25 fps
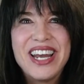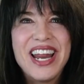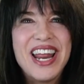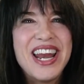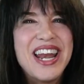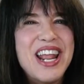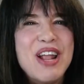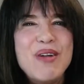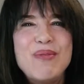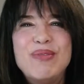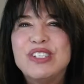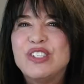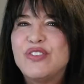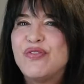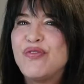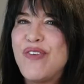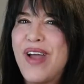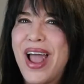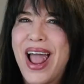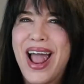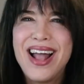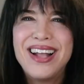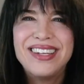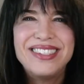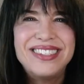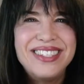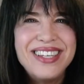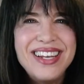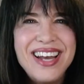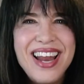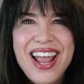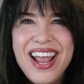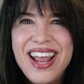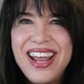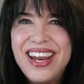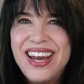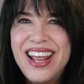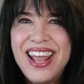And it was
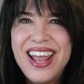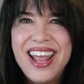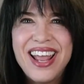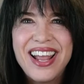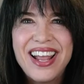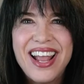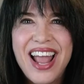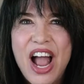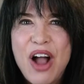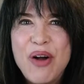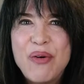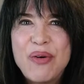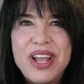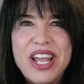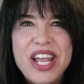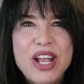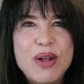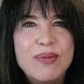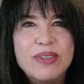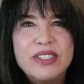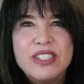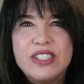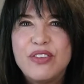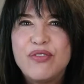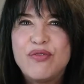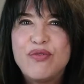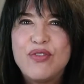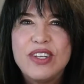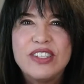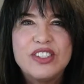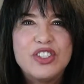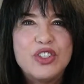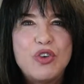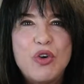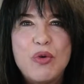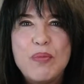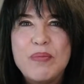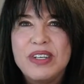fascinating how he was the
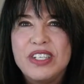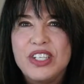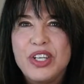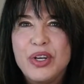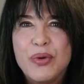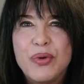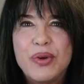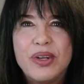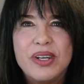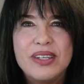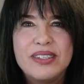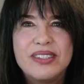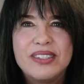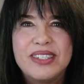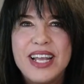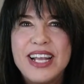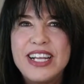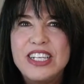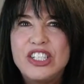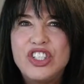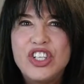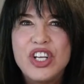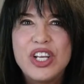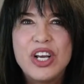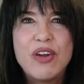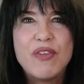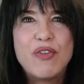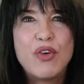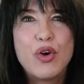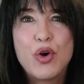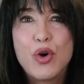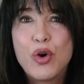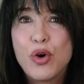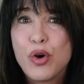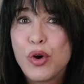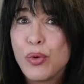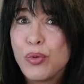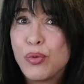physical materialization of
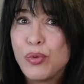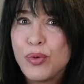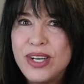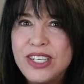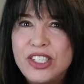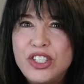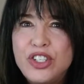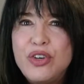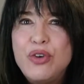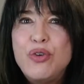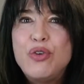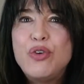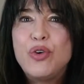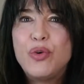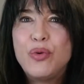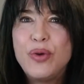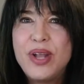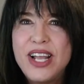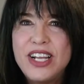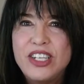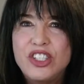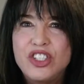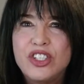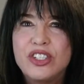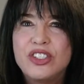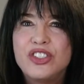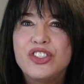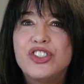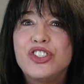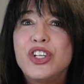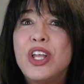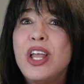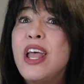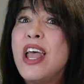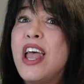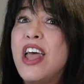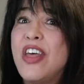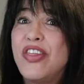her original creations
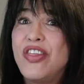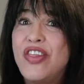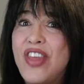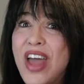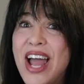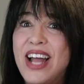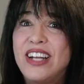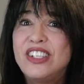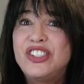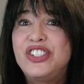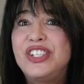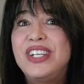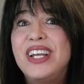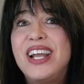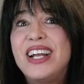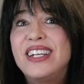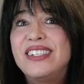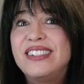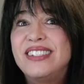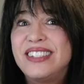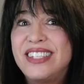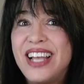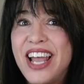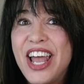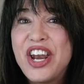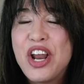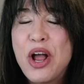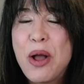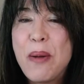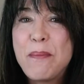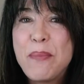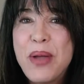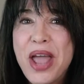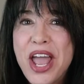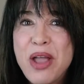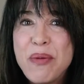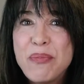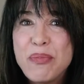that she had set on
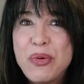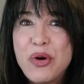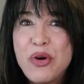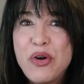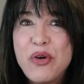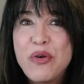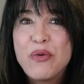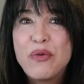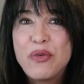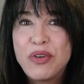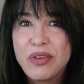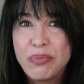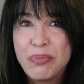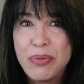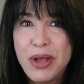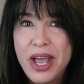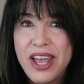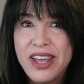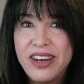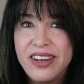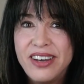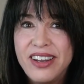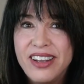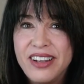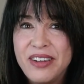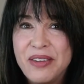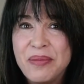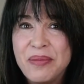paper with pen.